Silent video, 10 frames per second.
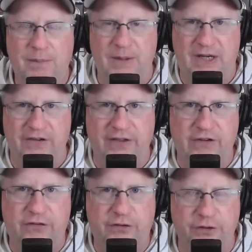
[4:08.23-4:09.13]
because they
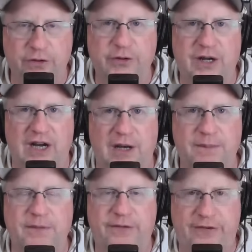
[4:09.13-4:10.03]
screwed
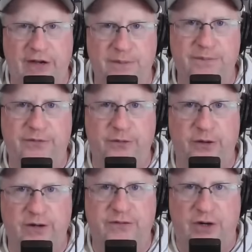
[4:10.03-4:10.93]
up some
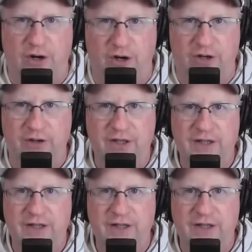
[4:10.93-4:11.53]
sort of call.